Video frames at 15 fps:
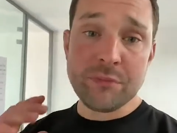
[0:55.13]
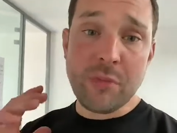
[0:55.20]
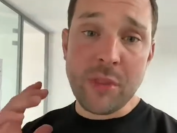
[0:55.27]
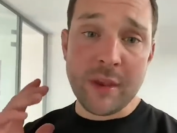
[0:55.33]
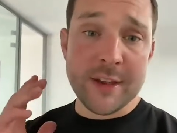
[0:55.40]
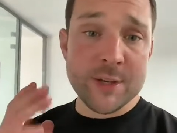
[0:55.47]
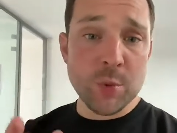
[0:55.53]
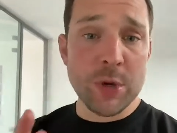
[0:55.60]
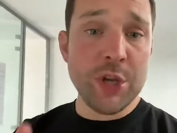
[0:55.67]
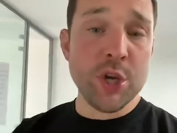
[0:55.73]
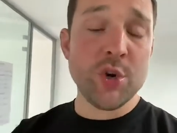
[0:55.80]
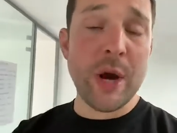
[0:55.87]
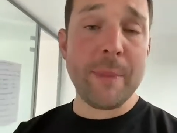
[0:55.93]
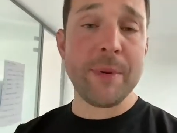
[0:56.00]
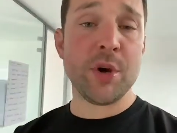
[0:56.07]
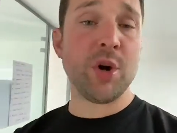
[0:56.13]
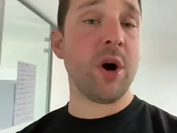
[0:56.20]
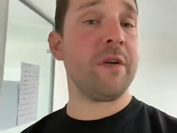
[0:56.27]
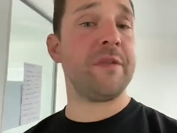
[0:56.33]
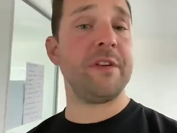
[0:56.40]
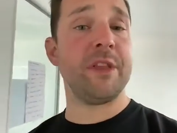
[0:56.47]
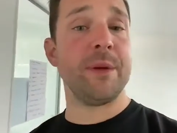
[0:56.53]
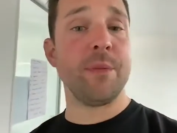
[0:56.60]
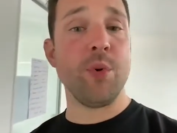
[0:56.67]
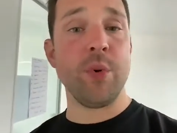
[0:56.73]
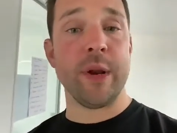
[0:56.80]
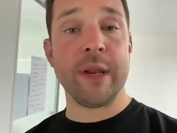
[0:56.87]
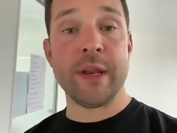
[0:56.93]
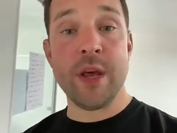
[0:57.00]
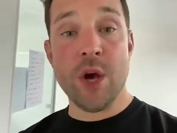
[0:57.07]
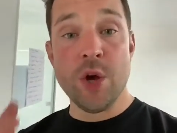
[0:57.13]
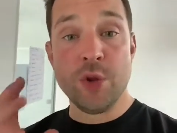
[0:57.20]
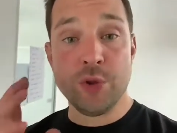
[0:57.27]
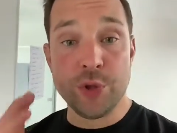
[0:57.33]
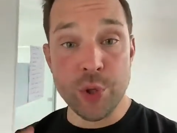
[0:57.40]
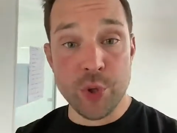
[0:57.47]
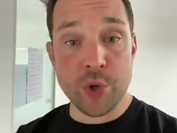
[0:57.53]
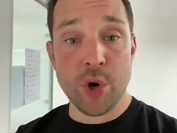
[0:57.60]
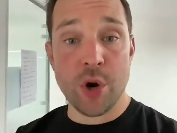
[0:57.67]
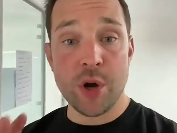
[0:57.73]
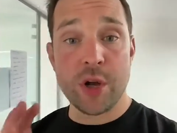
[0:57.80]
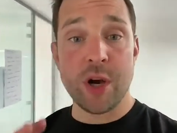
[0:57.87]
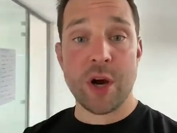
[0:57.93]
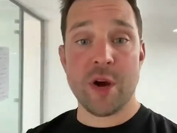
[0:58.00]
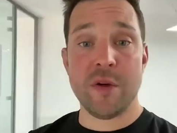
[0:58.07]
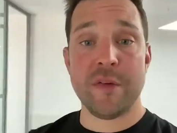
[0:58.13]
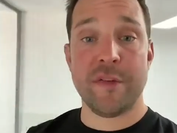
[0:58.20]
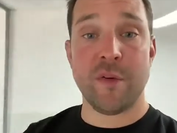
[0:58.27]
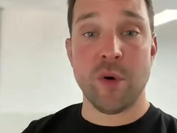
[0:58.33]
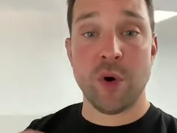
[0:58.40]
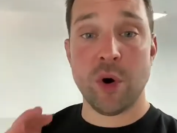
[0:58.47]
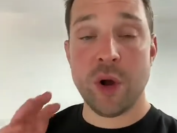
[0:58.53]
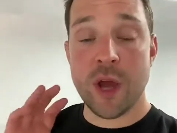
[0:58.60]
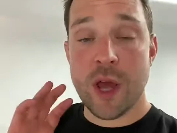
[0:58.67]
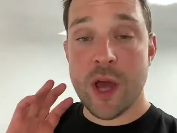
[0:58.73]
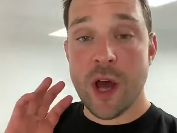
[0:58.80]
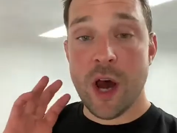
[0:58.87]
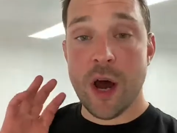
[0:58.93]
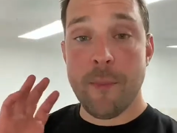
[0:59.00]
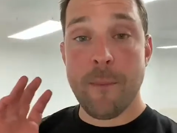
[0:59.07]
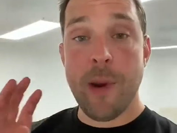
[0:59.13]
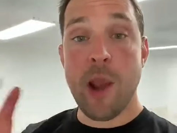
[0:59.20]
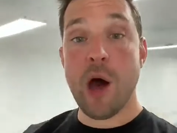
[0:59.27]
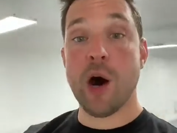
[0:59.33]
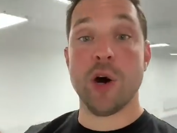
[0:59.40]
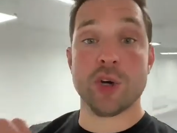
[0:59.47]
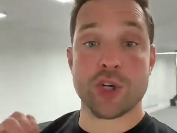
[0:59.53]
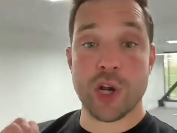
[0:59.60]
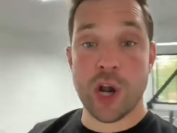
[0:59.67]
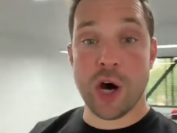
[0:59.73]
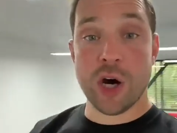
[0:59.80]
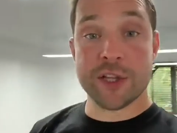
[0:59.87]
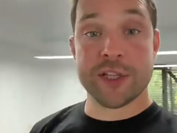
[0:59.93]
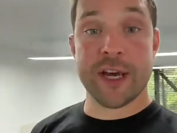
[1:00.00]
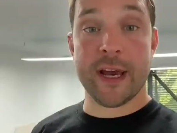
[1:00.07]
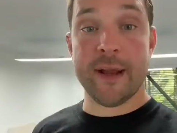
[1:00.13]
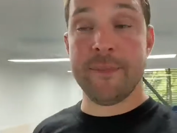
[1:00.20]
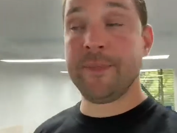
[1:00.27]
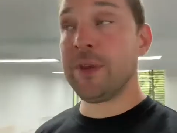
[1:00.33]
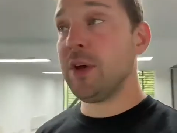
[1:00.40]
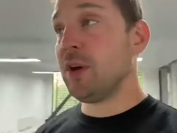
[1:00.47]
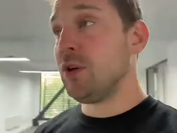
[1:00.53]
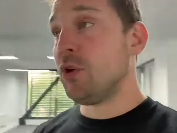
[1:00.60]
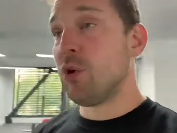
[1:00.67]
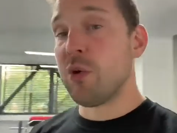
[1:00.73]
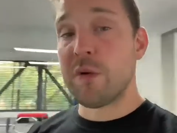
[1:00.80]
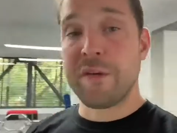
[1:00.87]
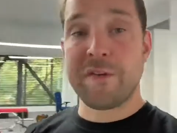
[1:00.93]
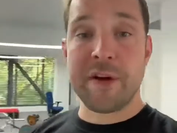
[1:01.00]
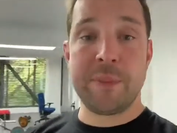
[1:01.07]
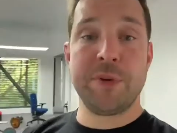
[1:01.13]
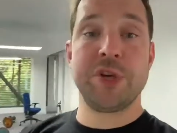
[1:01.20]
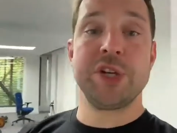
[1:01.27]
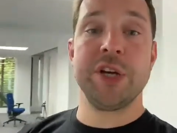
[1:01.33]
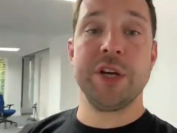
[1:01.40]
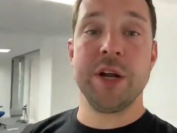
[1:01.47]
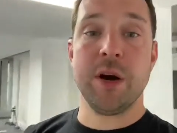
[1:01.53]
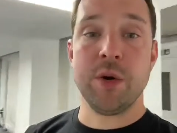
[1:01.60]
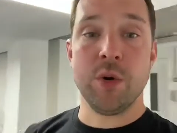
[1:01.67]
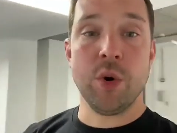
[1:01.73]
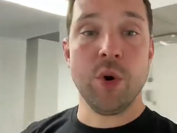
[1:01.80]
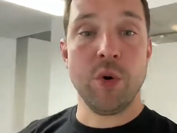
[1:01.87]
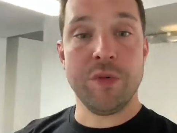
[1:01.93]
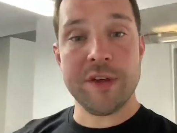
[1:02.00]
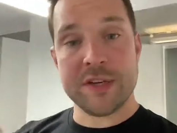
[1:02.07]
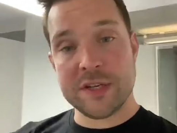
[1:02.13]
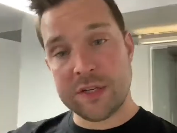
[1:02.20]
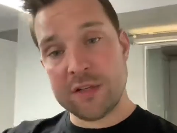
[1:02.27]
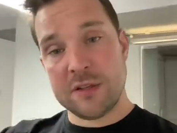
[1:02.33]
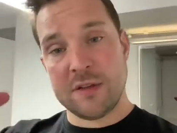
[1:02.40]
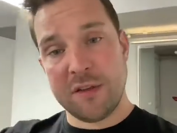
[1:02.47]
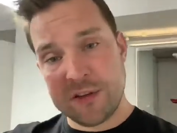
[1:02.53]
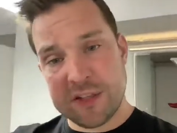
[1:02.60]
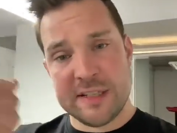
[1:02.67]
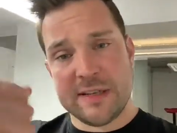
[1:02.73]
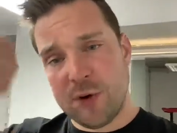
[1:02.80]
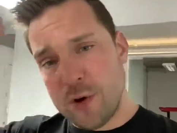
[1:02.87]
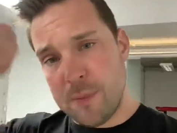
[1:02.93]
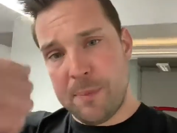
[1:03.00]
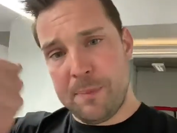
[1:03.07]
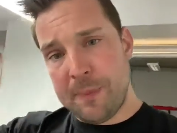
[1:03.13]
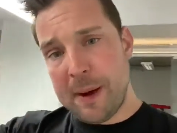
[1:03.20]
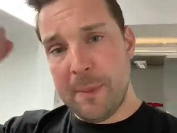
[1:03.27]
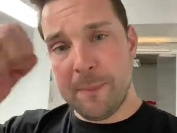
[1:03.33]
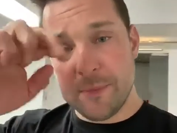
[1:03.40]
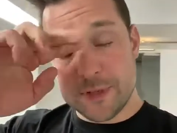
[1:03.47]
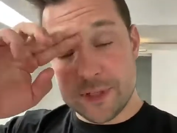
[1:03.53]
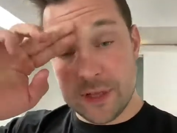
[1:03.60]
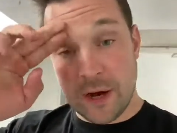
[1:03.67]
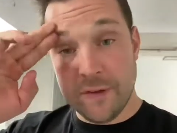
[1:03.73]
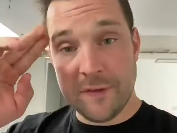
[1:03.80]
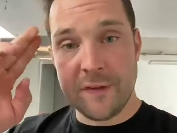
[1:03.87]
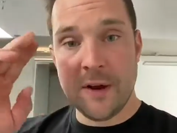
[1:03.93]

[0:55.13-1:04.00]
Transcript: is when you grab your coffee in the morning, do not go for a large latte or a frappuccino or this syrup pump stuff